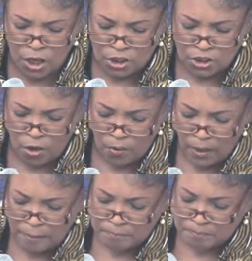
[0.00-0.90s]
So
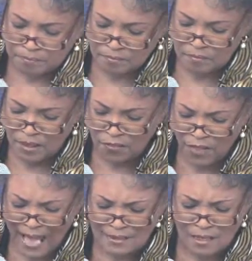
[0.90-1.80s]

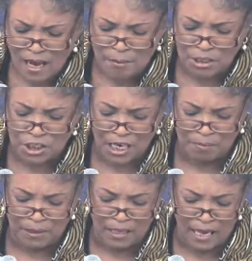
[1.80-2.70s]
that time at
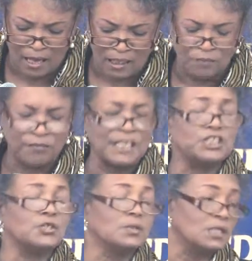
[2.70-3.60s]
JPL
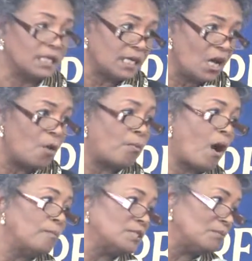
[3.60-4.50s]
eventually
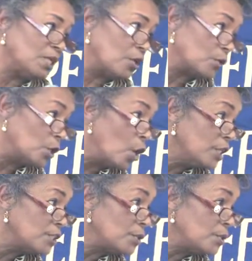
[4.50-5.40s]
prompted me to go to
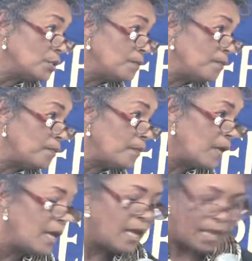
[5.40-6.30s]
law school.
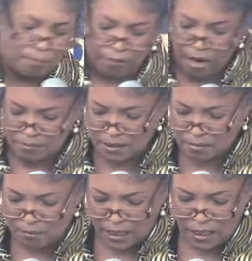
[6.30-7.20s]
It prompted
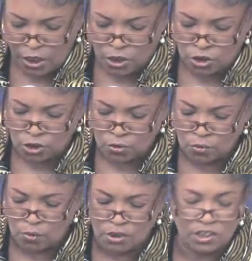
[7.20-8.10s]
me
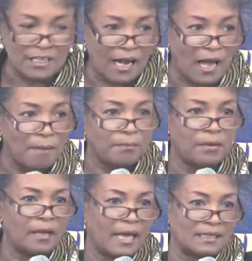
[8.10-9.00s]
to set up
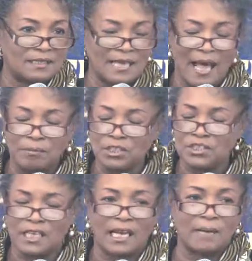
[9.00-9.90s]
and establish
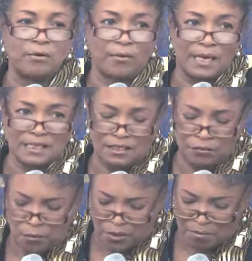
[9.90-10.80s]
the LA
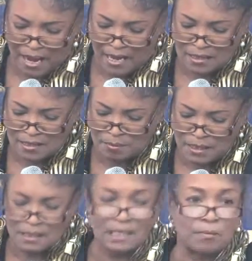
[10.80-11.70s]
Progressive with my
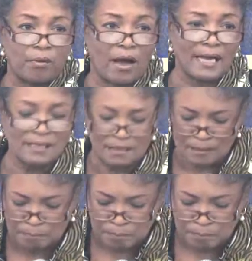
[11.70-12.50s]
husband, Dick Price.